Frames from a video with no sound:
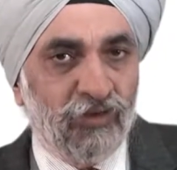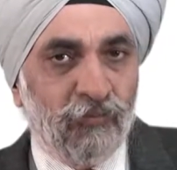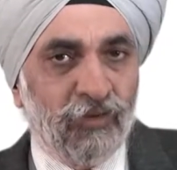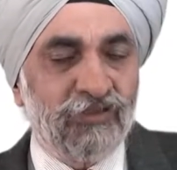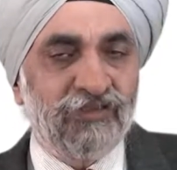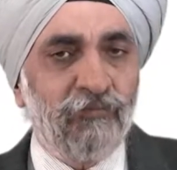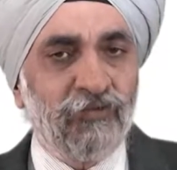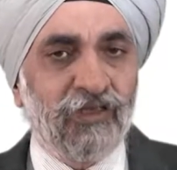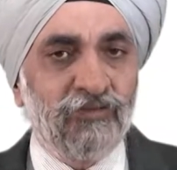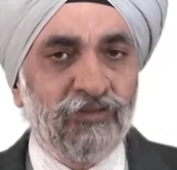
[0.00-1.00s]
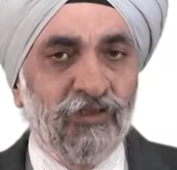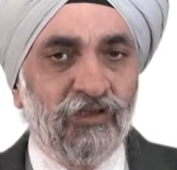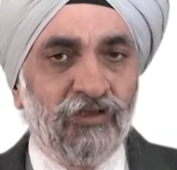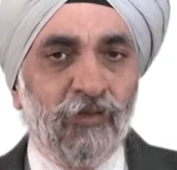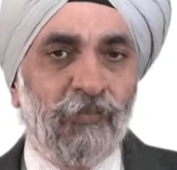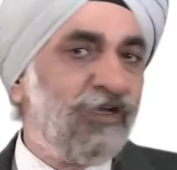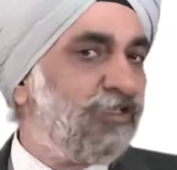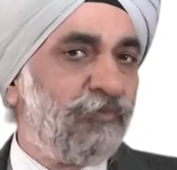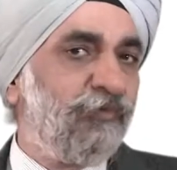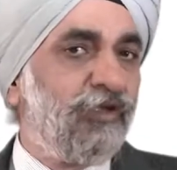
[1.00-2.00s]
because sometimes the
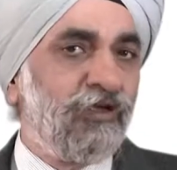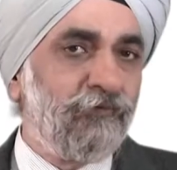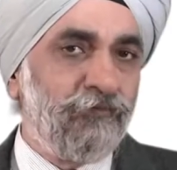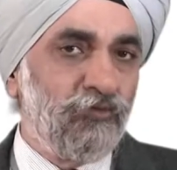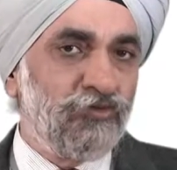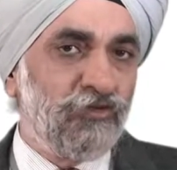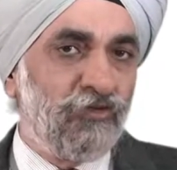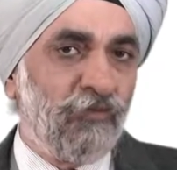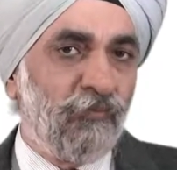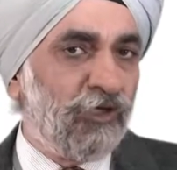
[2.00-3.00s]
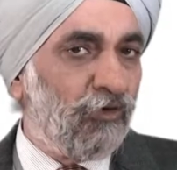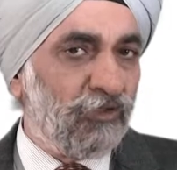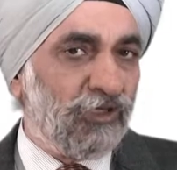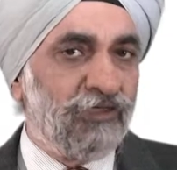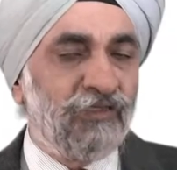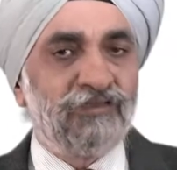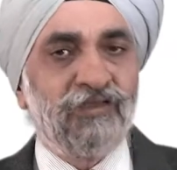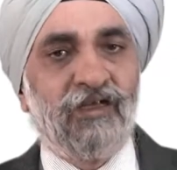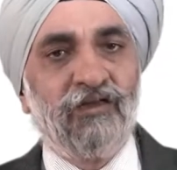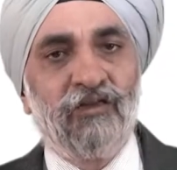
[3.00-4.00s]
parents may be confused, may not
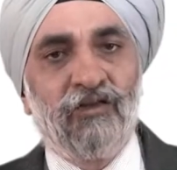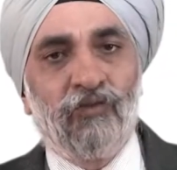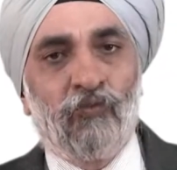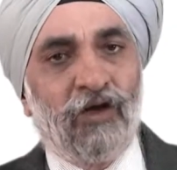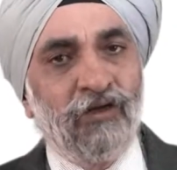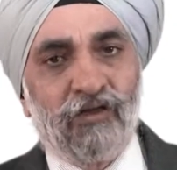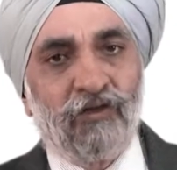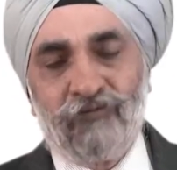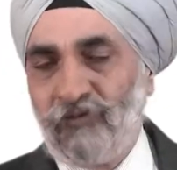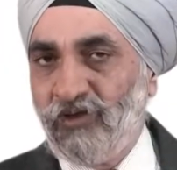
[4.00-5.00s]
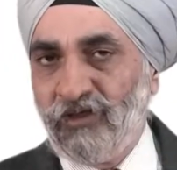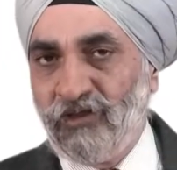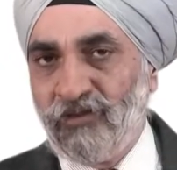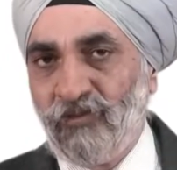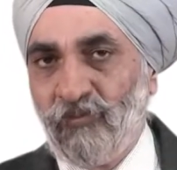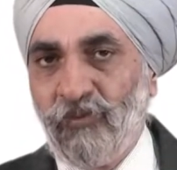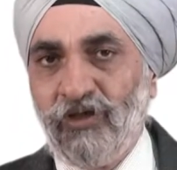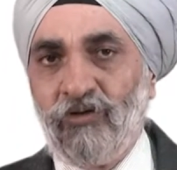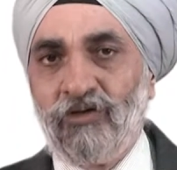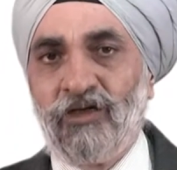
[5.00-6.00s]
understand one drug from the other, may
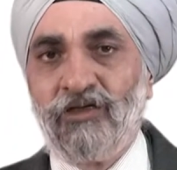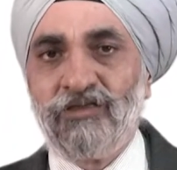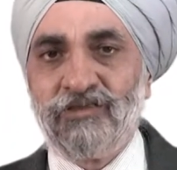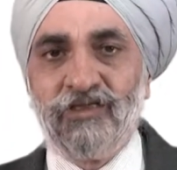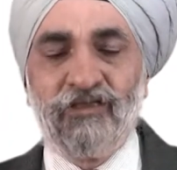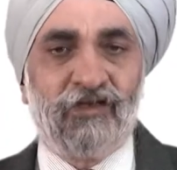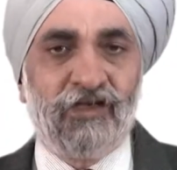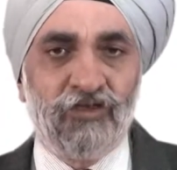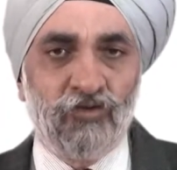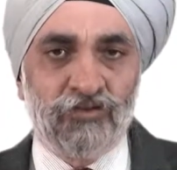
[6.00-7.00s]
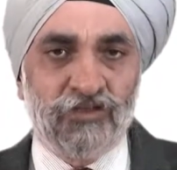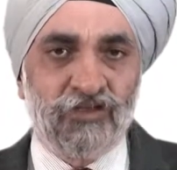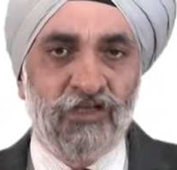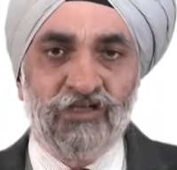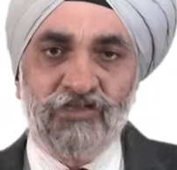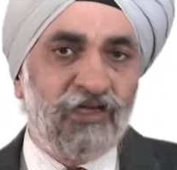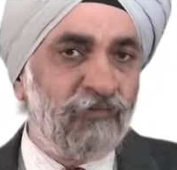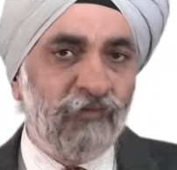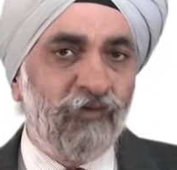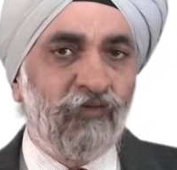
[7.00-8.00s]
not understand the right dosage, child
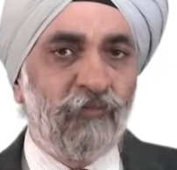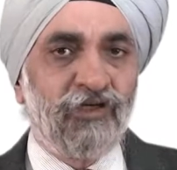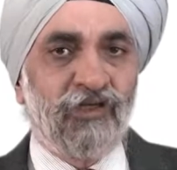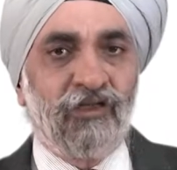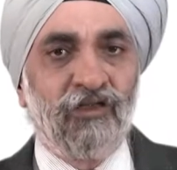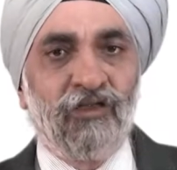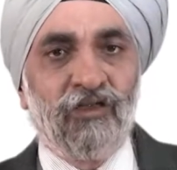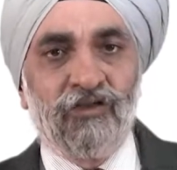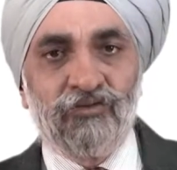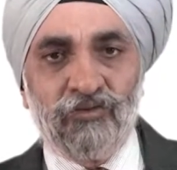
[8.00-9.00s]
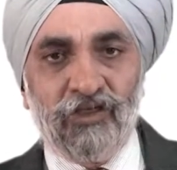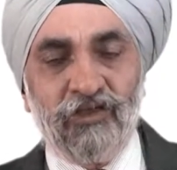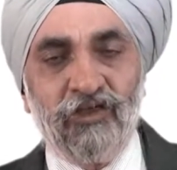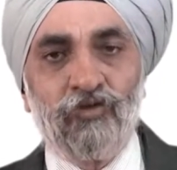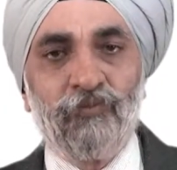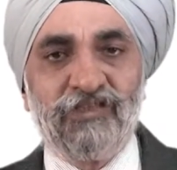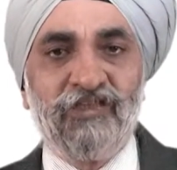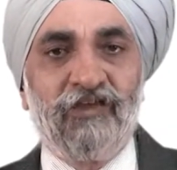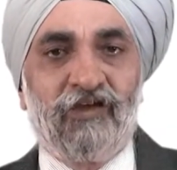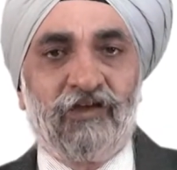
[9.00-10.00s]
may be vomiting. So, they need to be
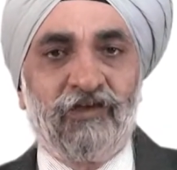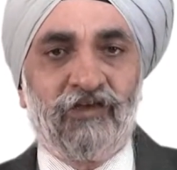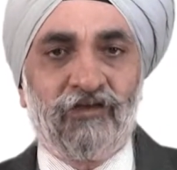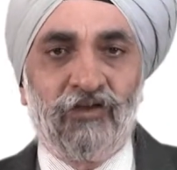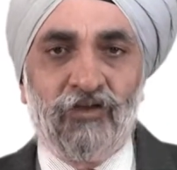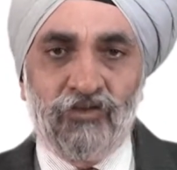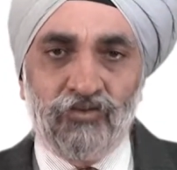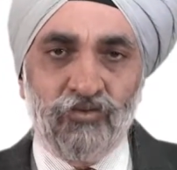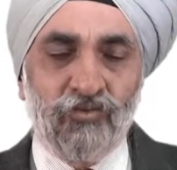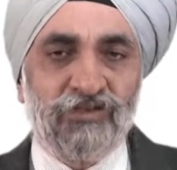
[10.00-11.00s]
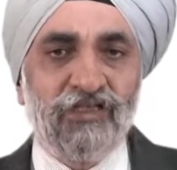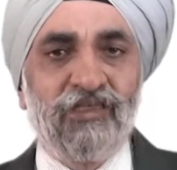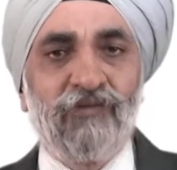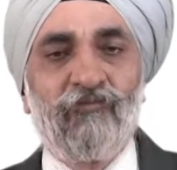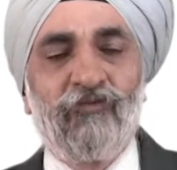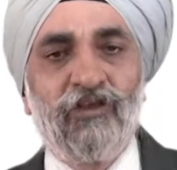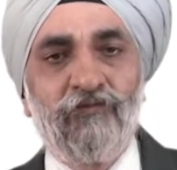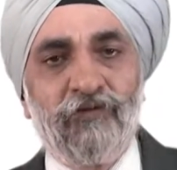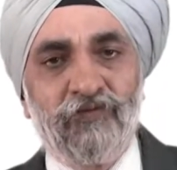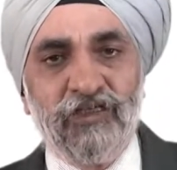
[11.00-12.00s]
seen earlier. So, you see them within
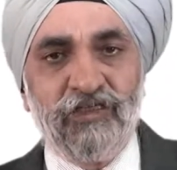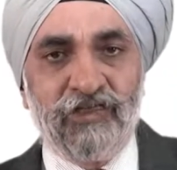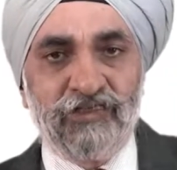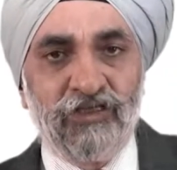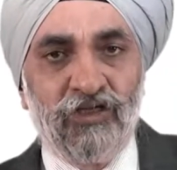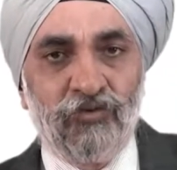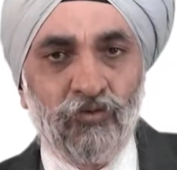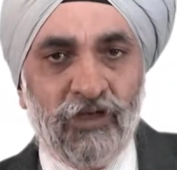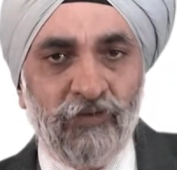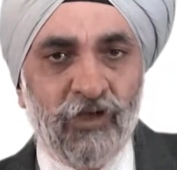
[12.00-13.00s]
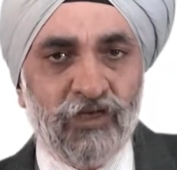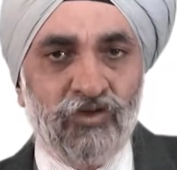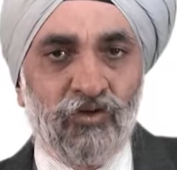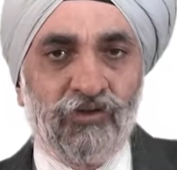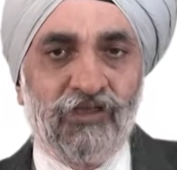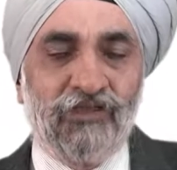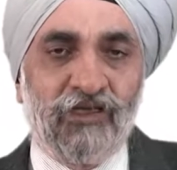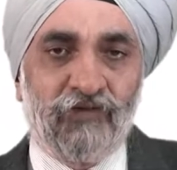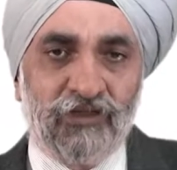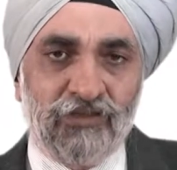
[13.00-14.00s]
15 days to make sure that they
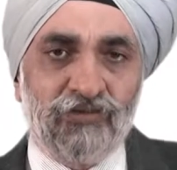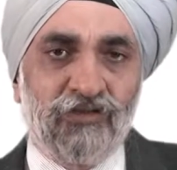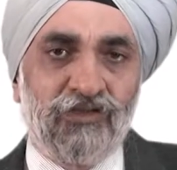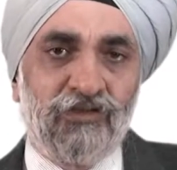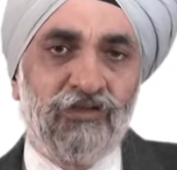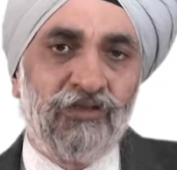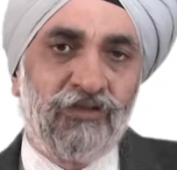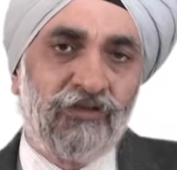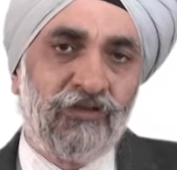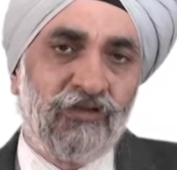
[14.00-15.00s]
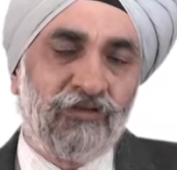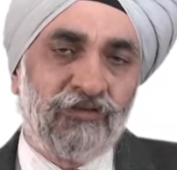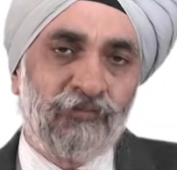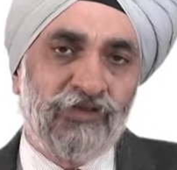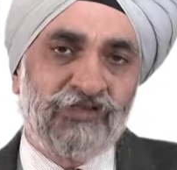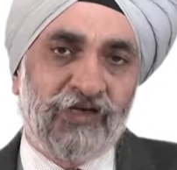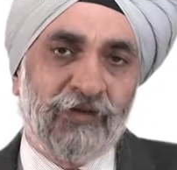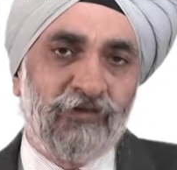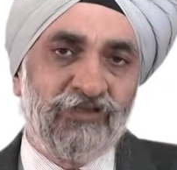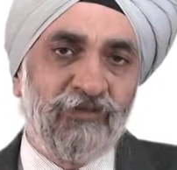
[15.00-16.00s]
have understood the
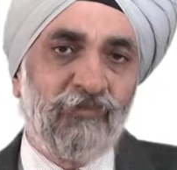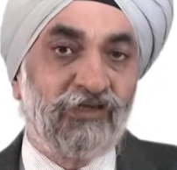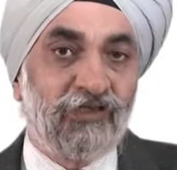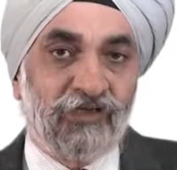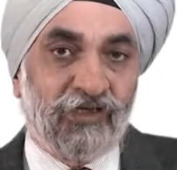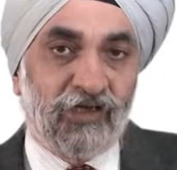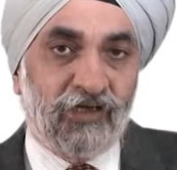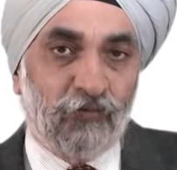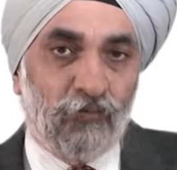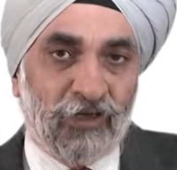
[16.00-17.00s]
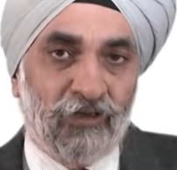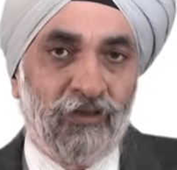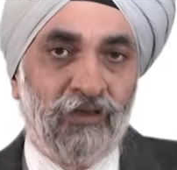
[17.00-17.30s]
prescribed regime, are they taking it well.